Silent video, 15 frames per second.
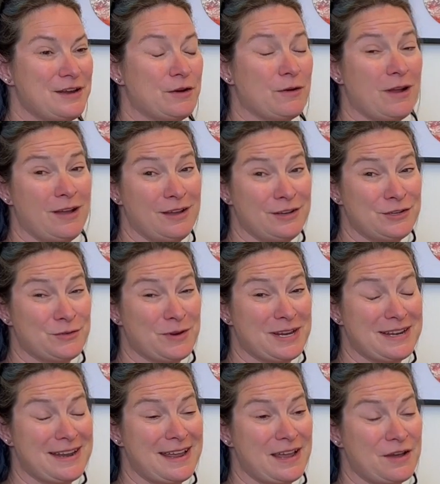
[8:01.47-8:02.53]
garage right
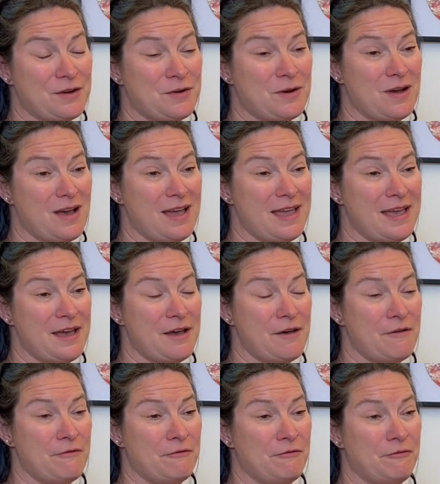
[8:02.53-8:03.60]
now, I
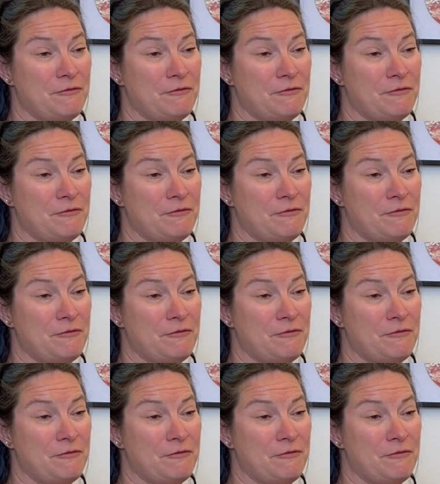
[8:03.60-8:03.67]
have